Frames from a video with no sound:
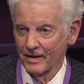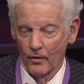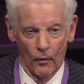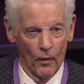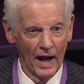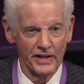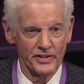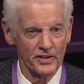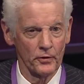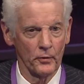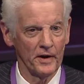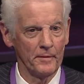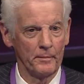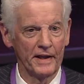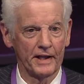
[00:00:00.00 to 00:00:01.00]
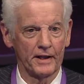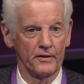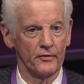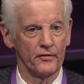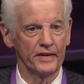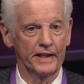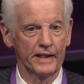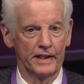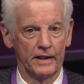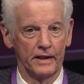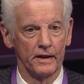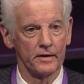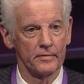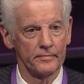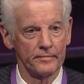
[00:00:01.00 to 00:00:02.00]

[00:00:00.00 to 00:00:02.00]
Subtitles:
Why should we be convened?